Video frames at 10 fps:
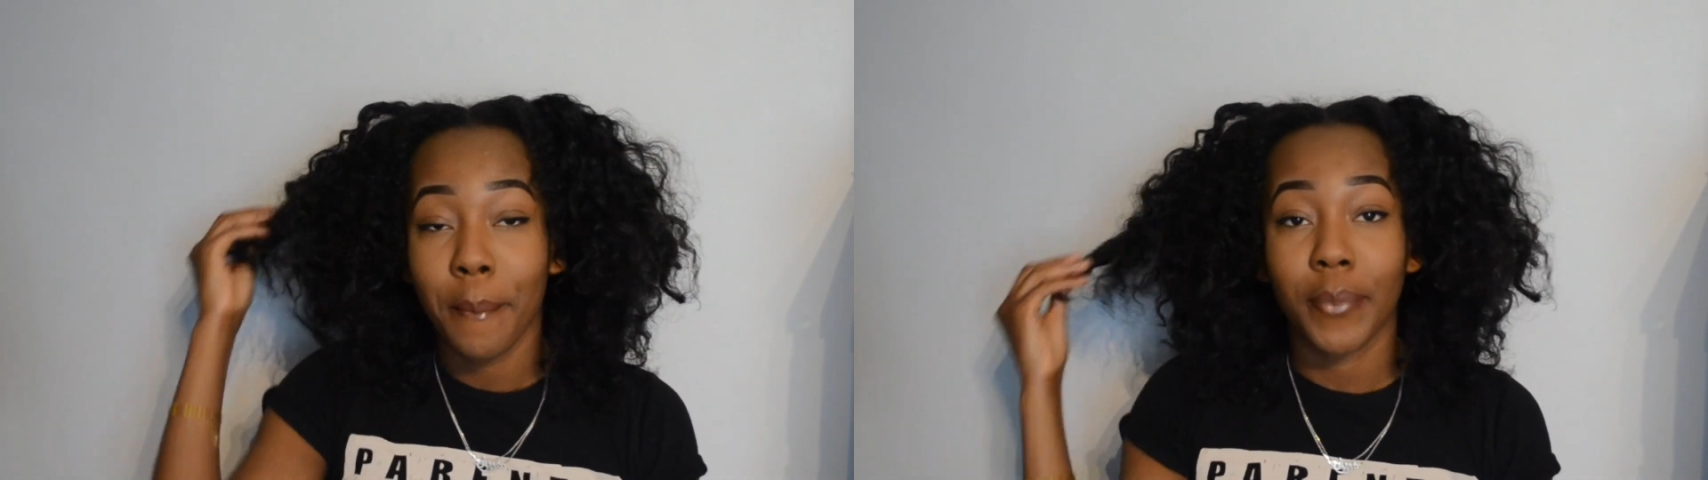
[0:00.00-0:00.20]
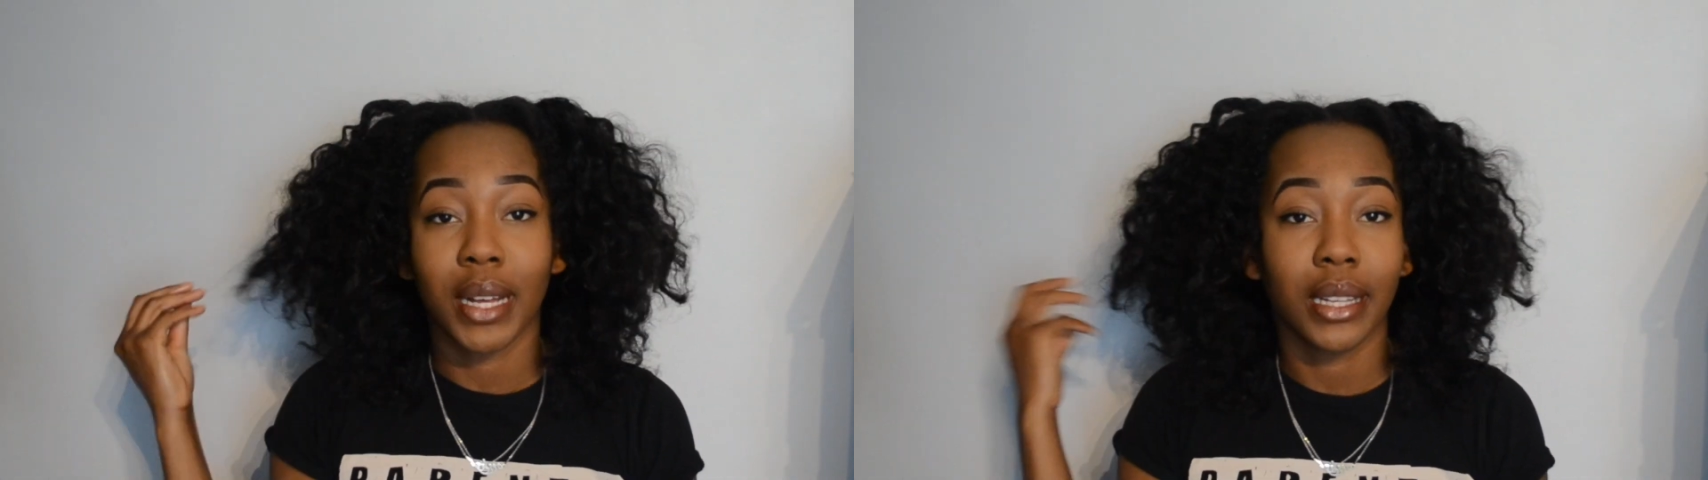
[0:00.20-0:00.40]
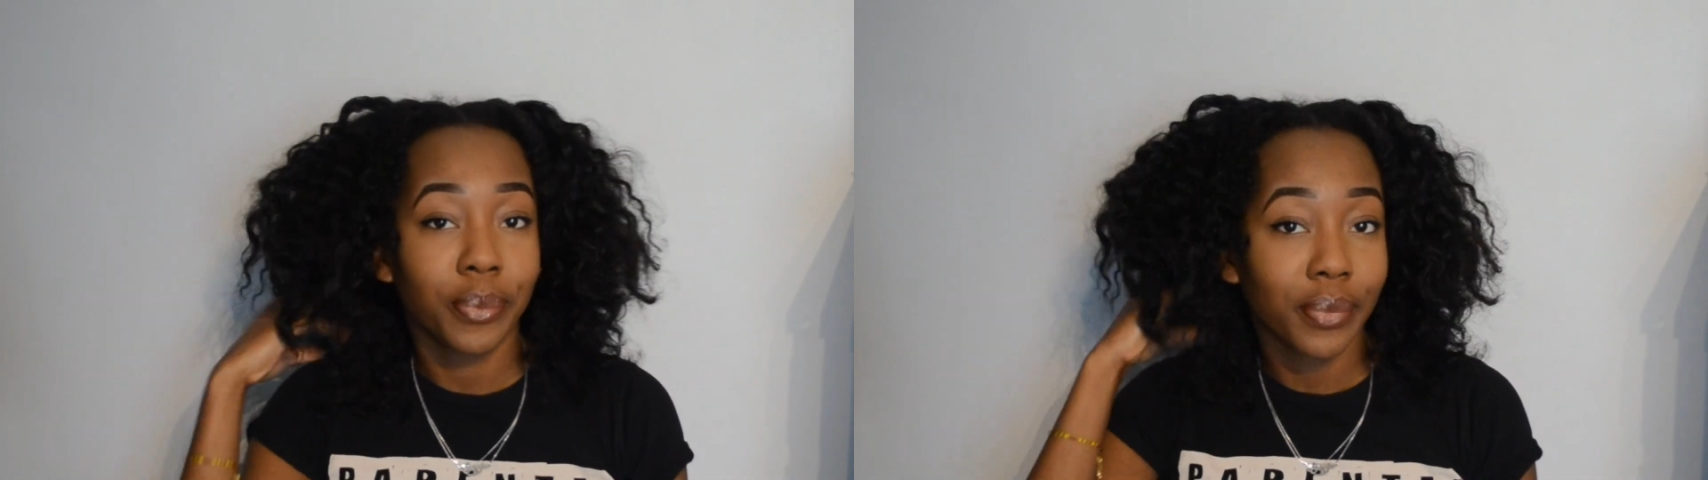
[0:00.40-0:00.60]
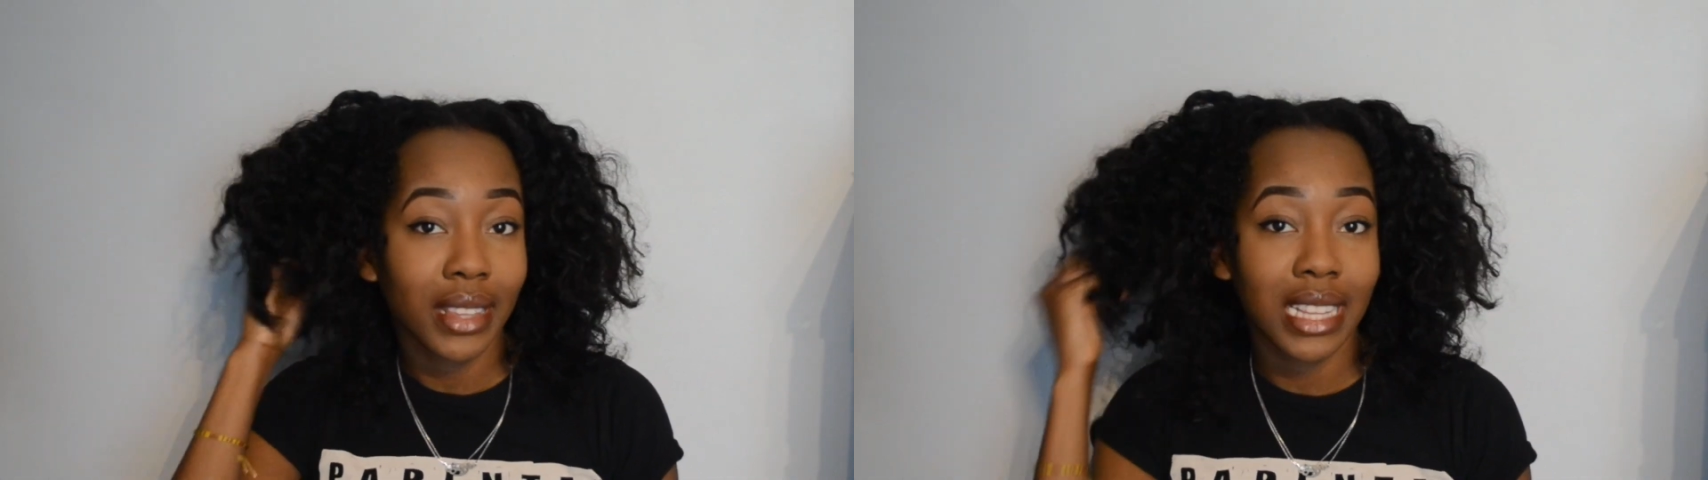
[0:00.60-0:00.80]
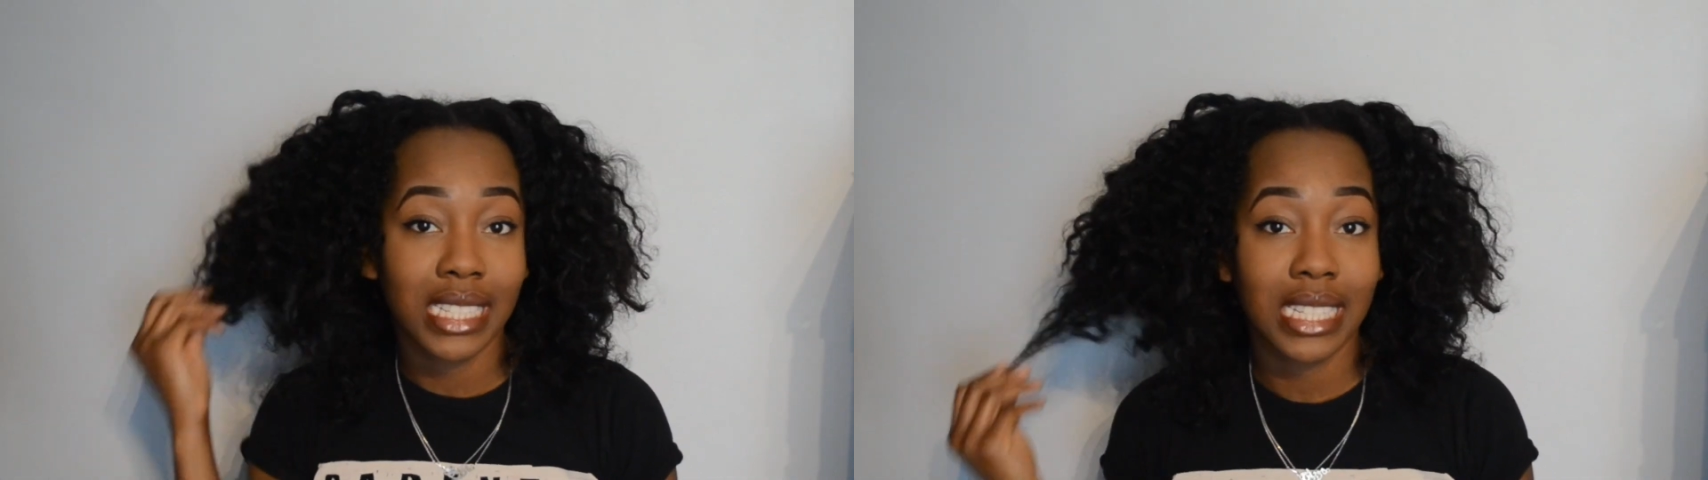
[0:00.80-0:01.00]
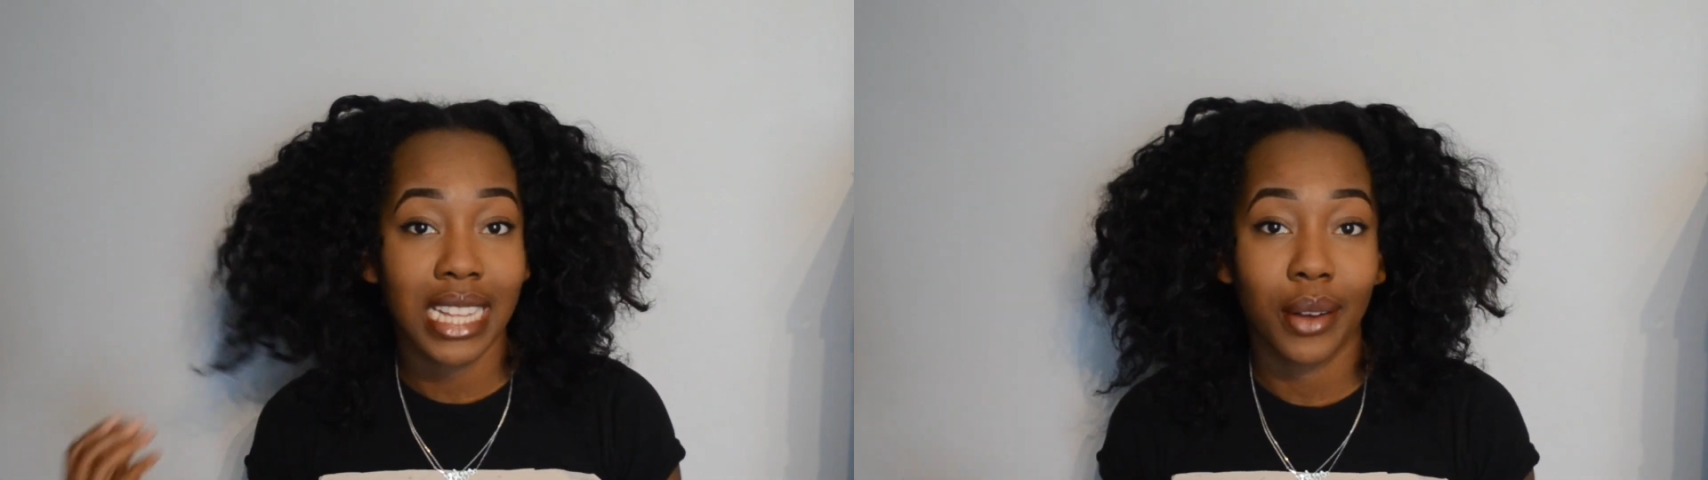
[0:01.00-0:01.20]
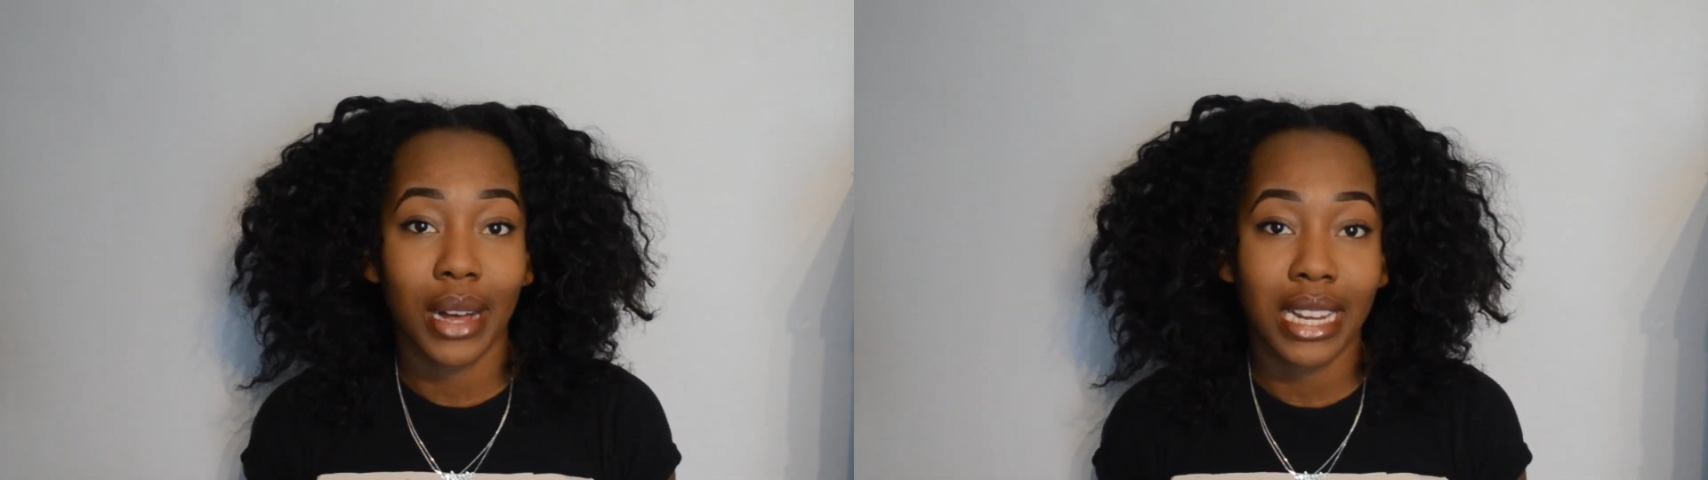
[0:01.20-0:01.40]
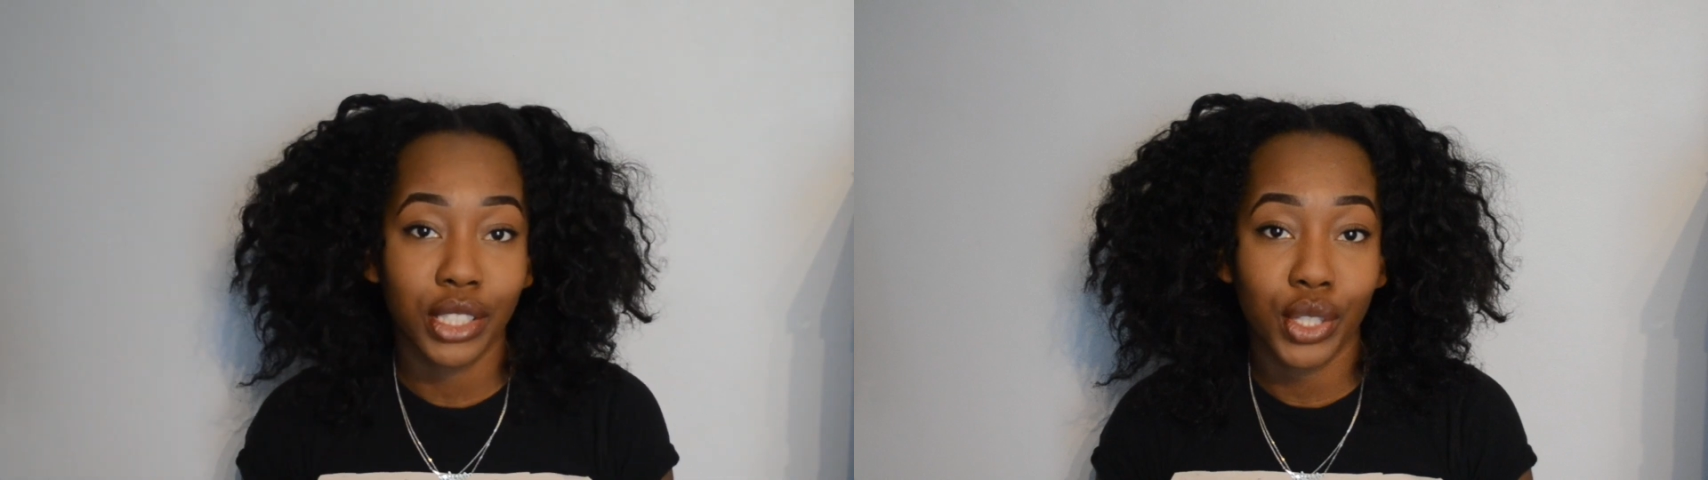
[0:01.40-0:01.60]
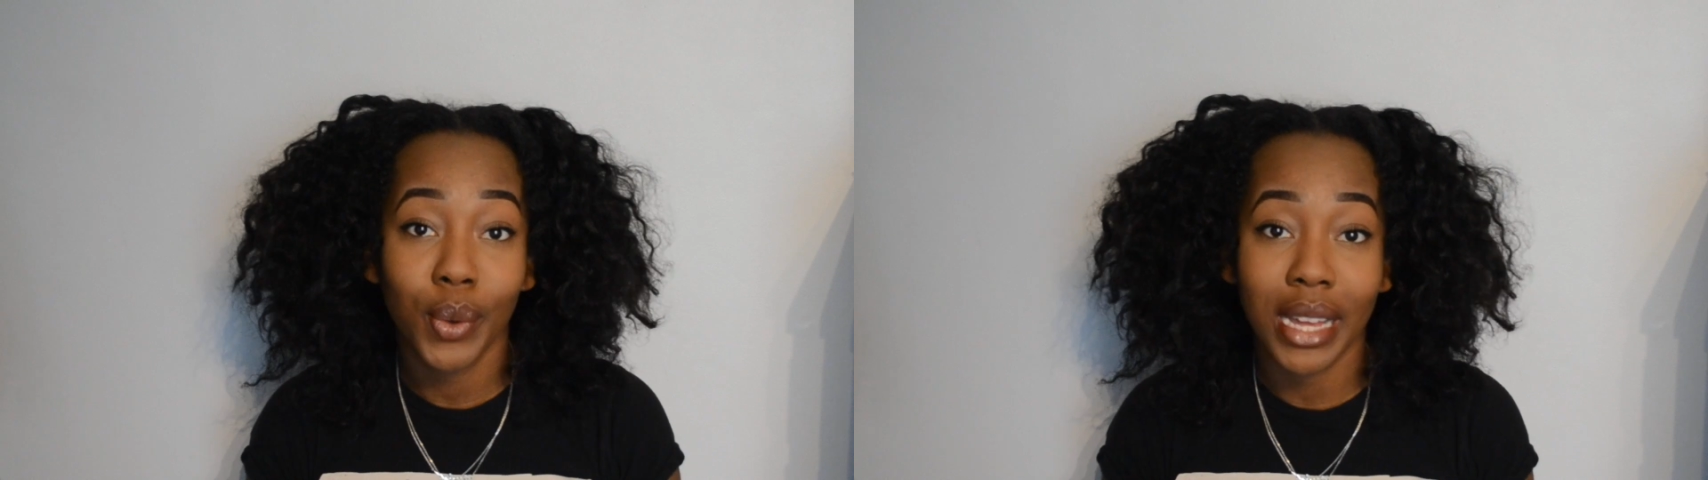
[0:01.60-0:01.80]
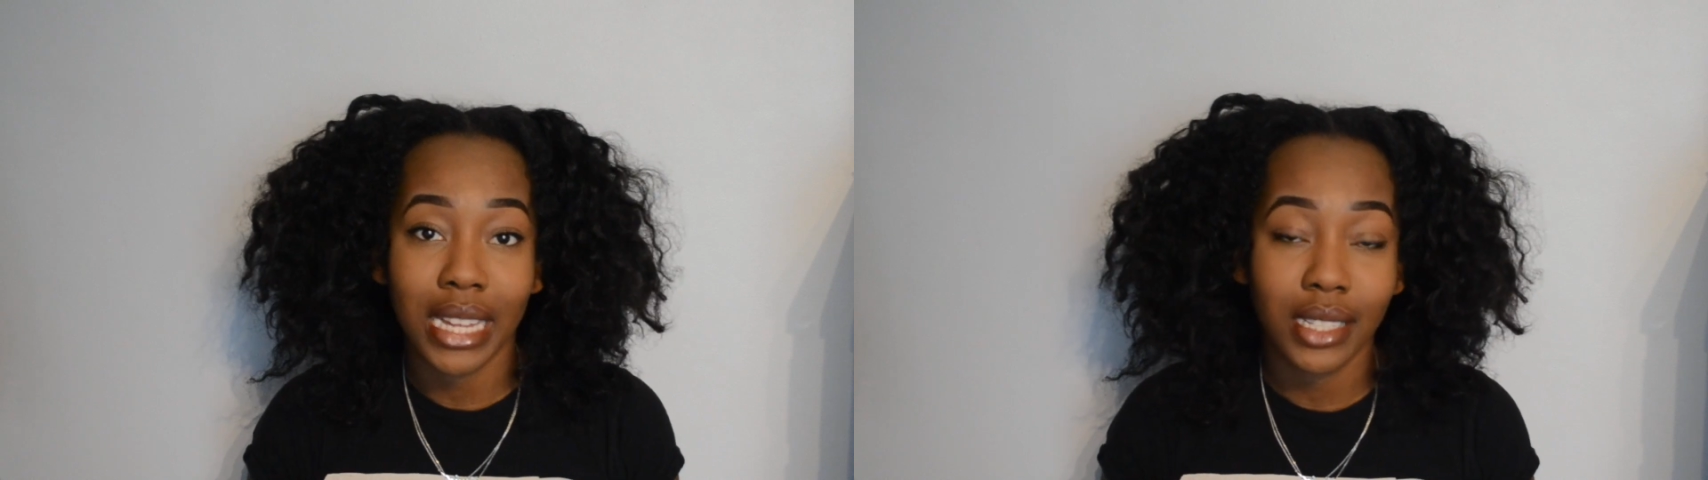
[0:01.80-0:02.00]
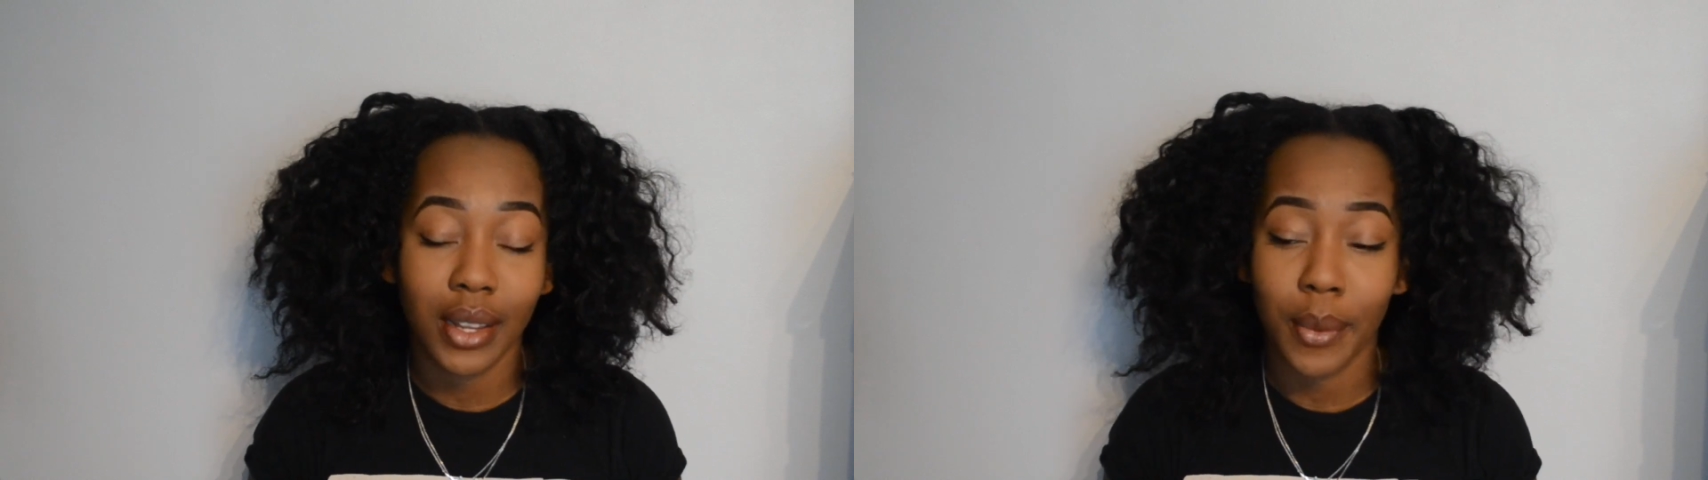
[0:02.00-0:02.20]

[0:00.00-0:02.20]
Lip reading: but this is how I do it.